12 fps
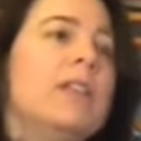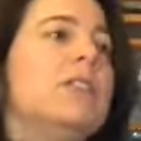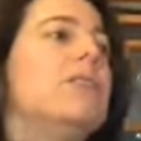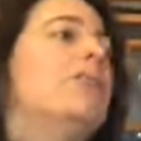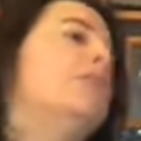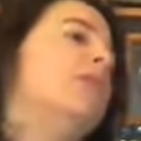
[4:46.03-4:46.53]
And
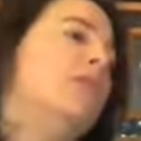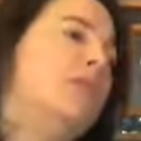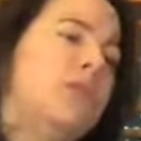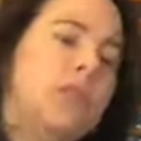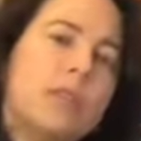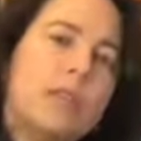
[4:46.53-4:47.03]
so the
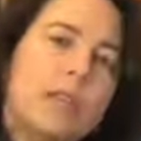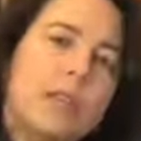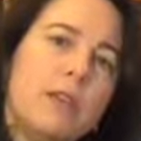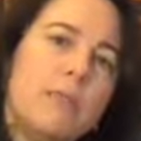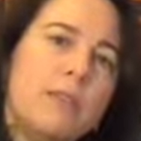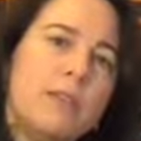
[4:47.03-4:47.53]
solutions that
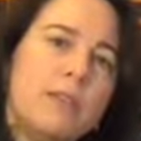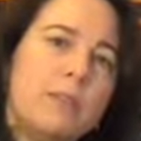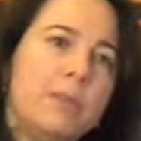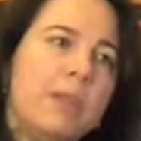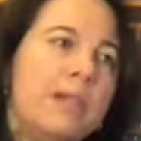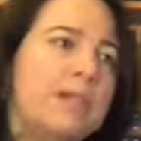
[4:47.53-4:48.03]
get put into
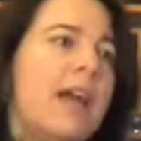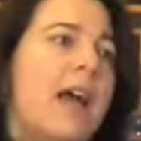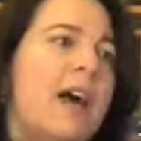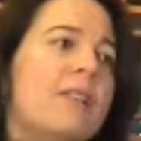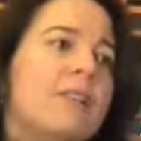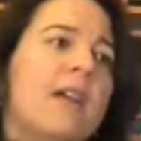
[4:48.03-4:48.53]
place
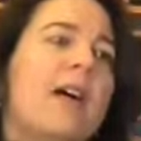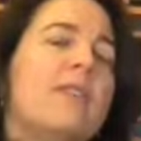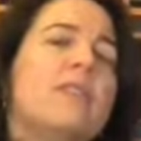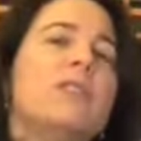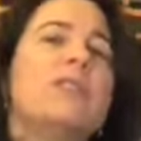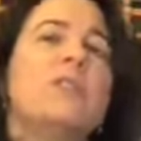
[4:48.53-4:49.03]
have to
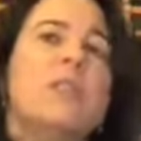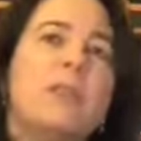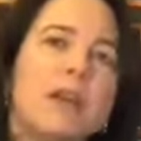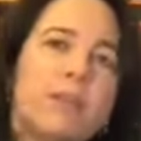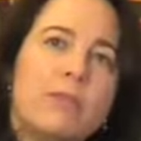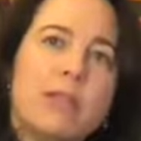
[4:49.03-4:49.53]
have a certain
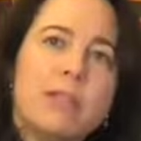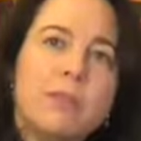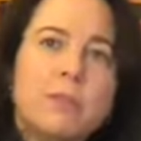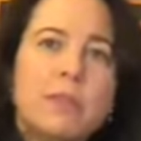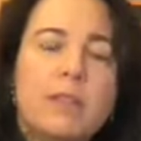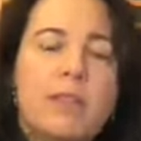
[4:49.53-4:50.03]
amount of
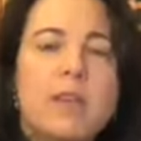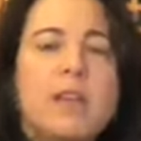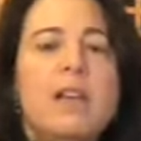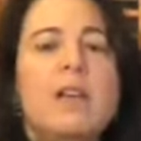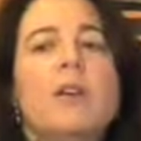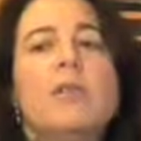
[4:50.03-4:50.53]

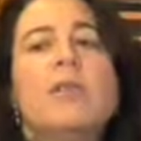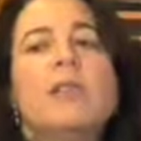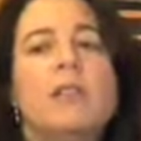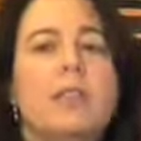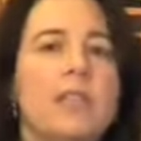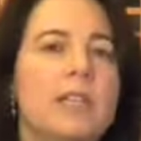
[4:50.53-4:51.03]
flexibility,
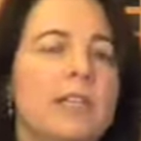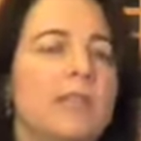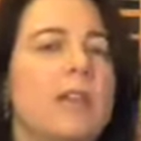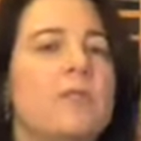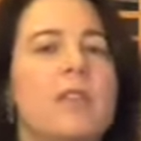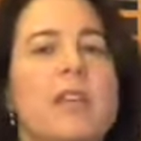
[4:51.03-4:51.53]
whereas in
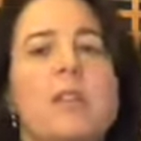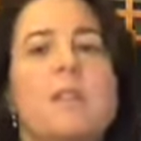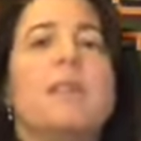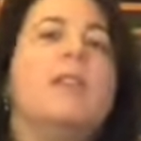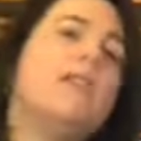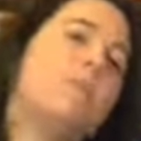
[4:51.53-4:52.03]
eDiscovery they can
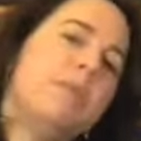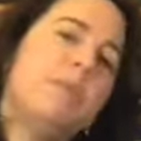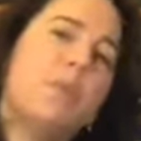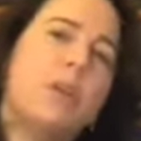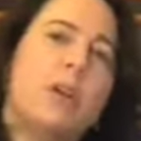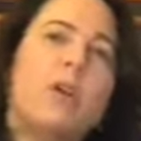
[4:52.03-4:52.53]
be a little bit
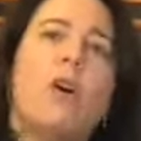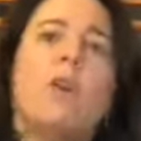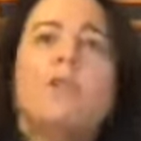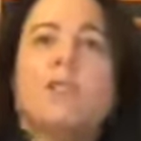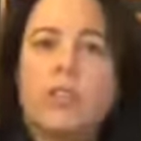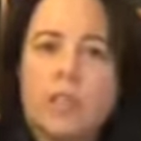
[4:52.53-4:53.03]
more
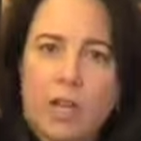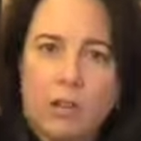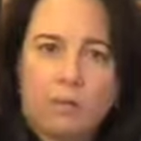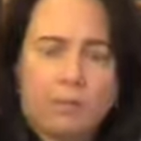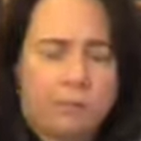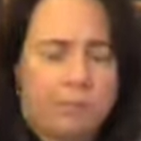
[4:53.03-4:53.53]
off the shelf.